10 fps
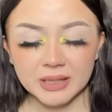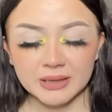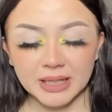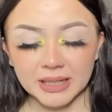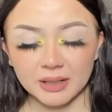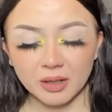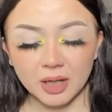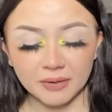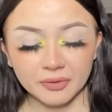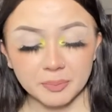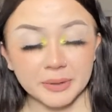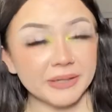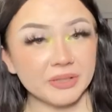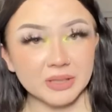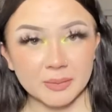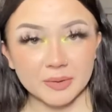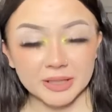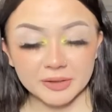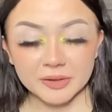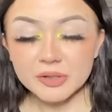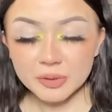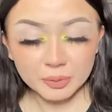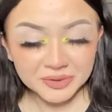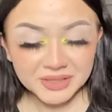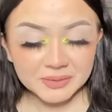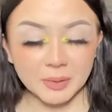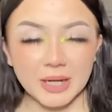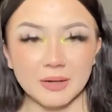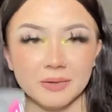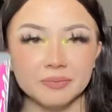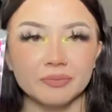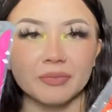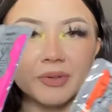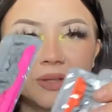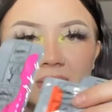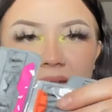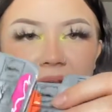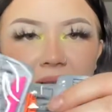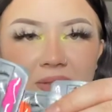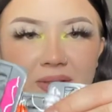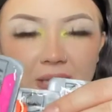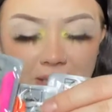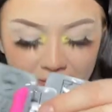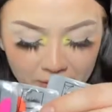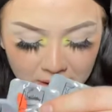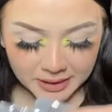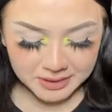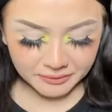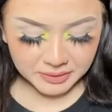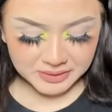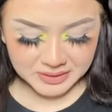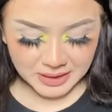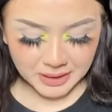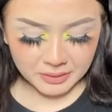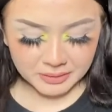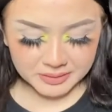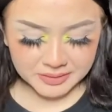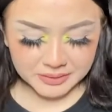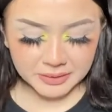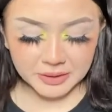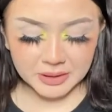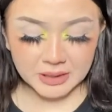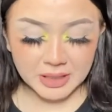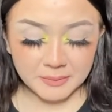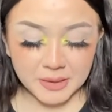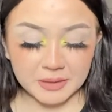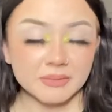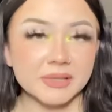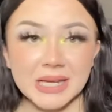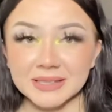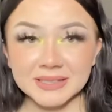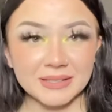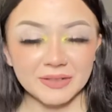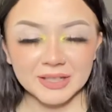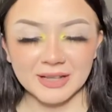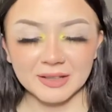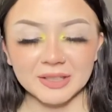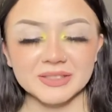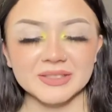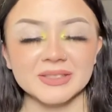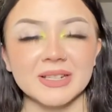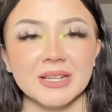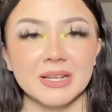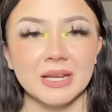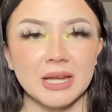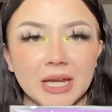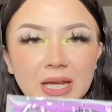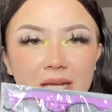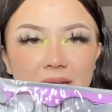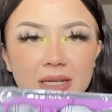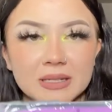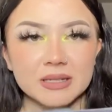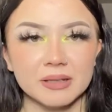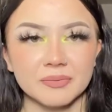They offer private labeling on their tools as well. So they have a lot of different styles. You can get them in tons of different colors, and